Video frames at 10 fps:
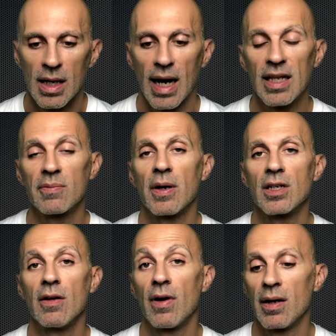And
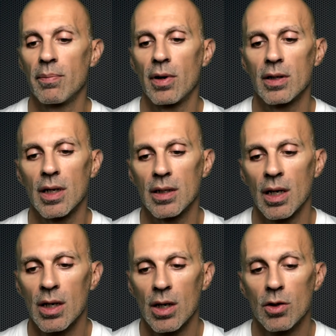especially very important,
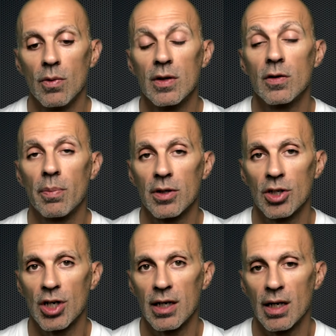you will support the
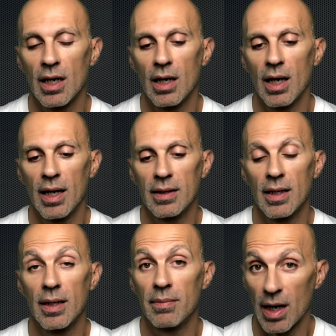channel and
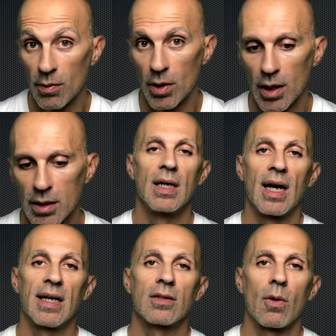my work.
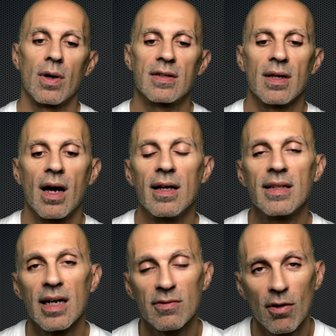As always,
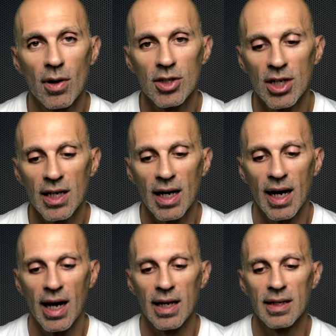thanks for watching,
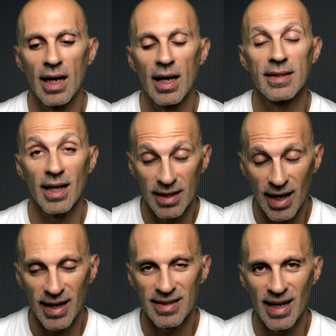and till the
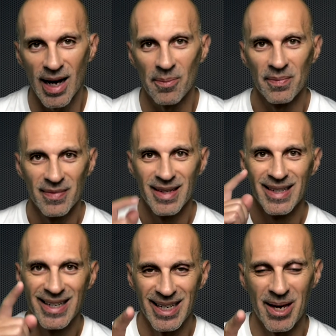next time,
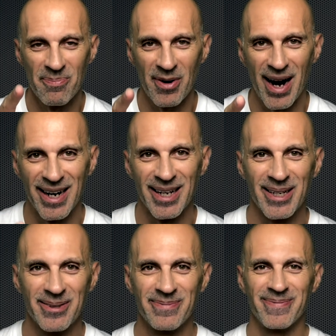keep running.
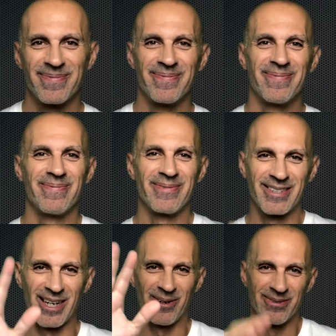
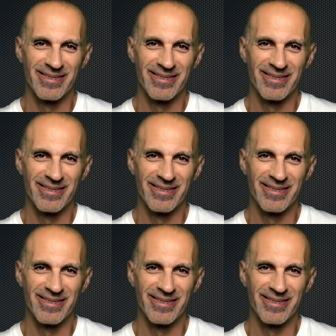Ciao.